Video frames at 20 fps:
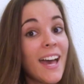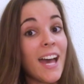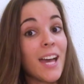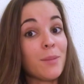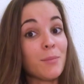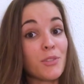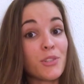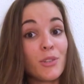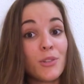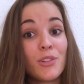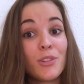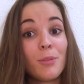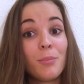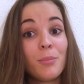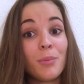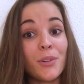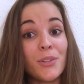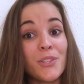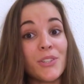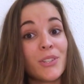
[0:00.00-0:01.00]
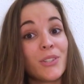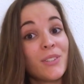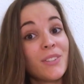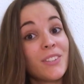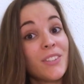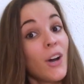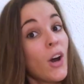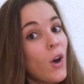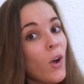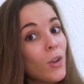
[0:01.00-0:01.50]
I'm a social
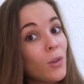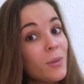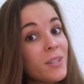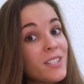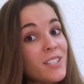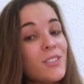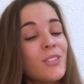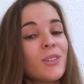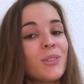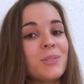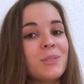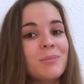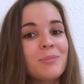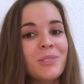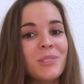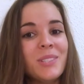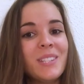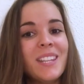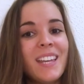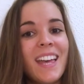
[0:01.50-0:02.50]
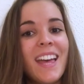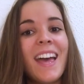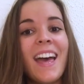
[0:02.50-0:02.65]
person, always in a good mood.